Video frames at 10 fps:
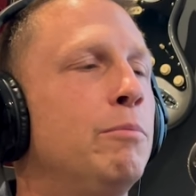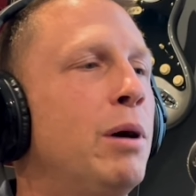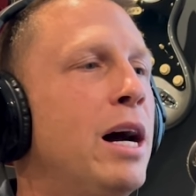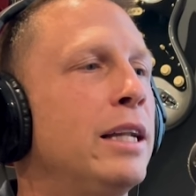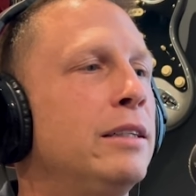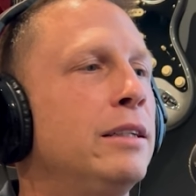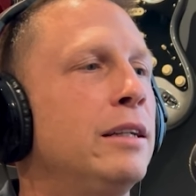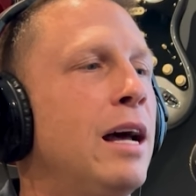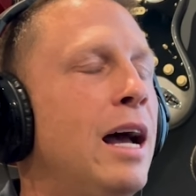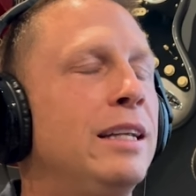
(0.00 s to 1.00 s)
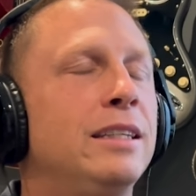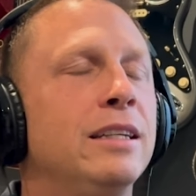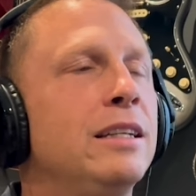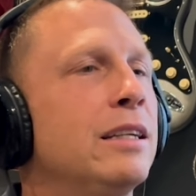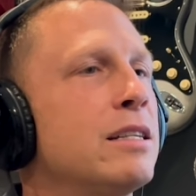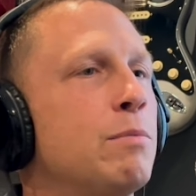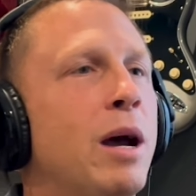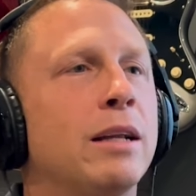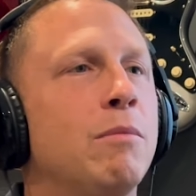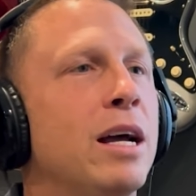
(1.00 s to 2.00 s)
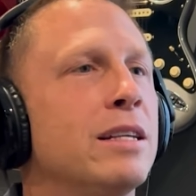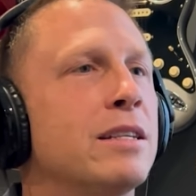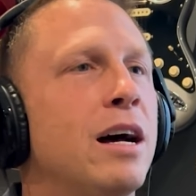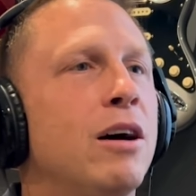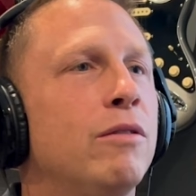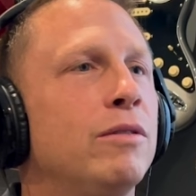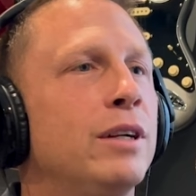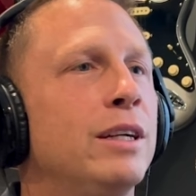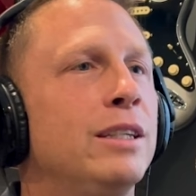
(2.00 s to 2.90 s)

But I didn't expect myself